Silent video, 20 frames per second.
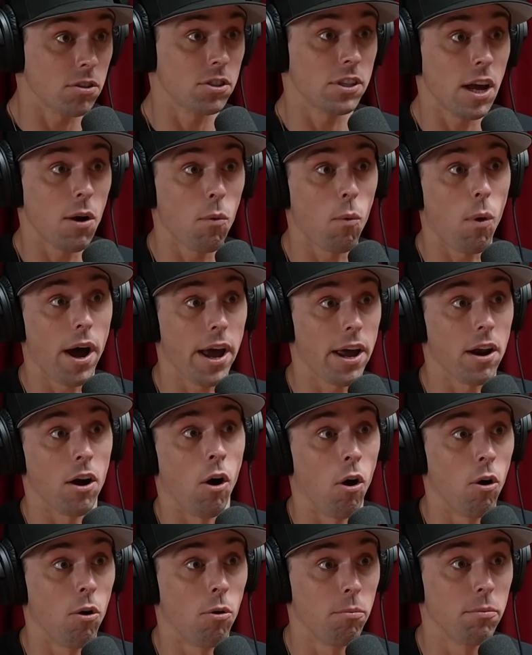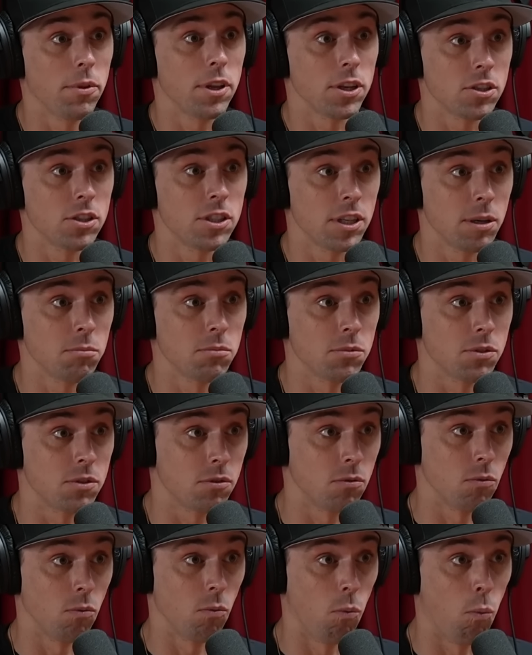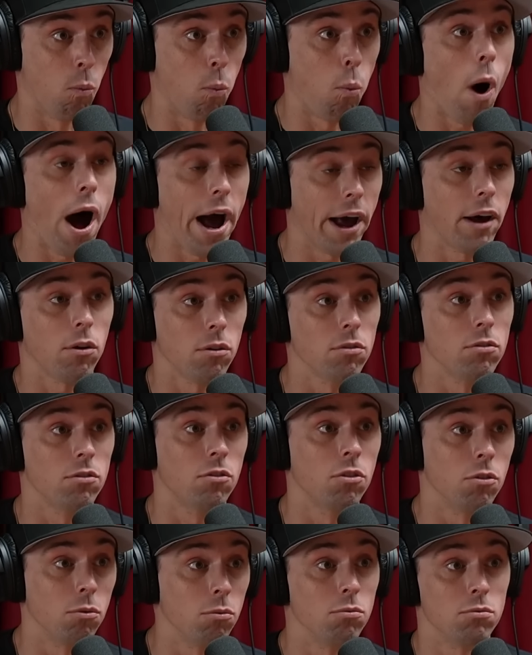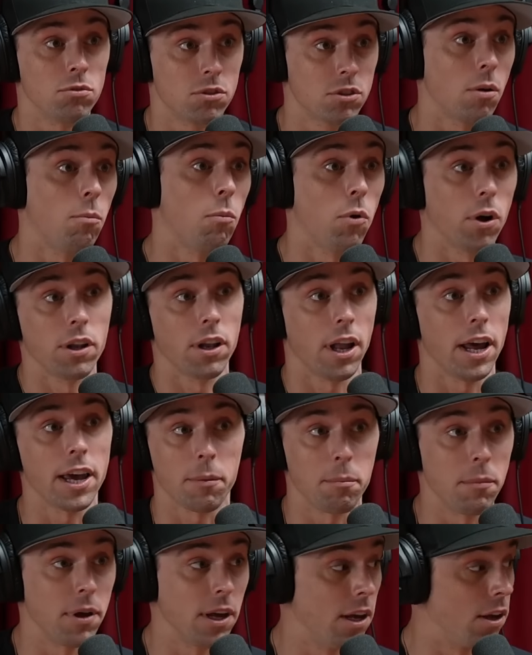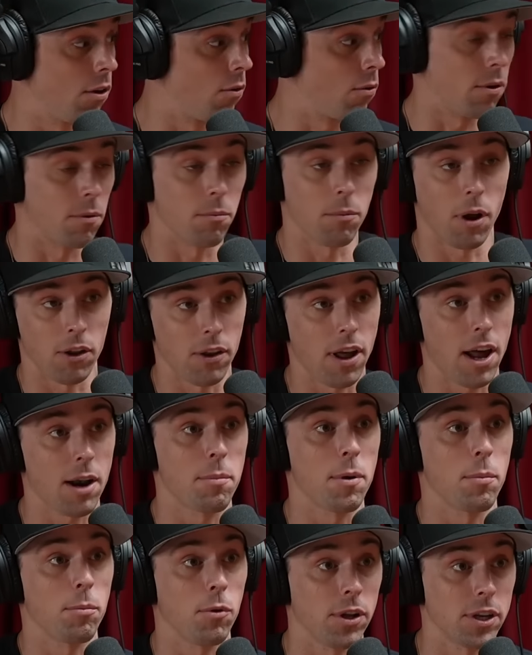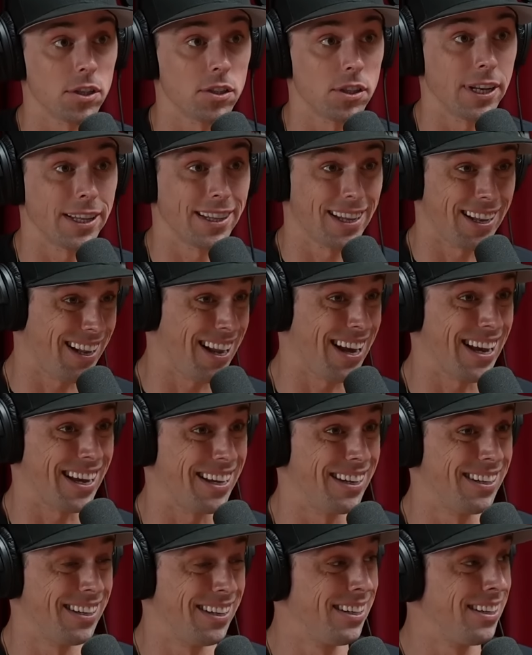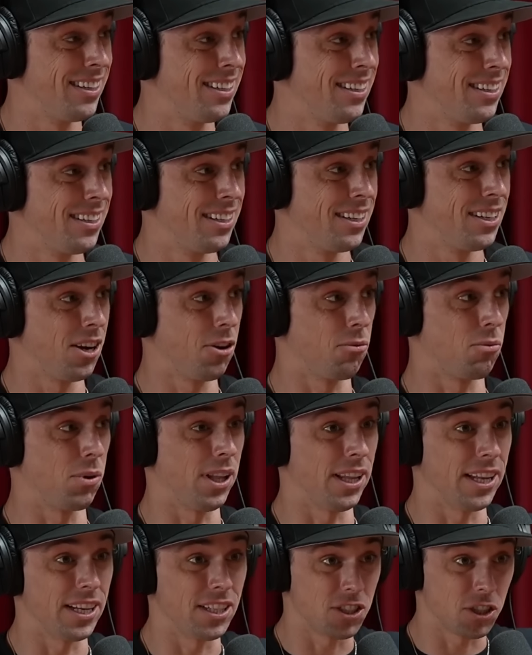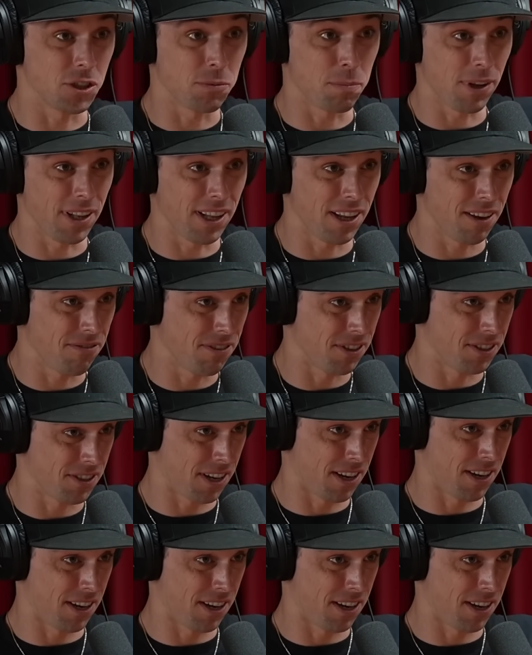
understand why at home this seems wild to someone like me or a lot of people listening that, like, a religious belief is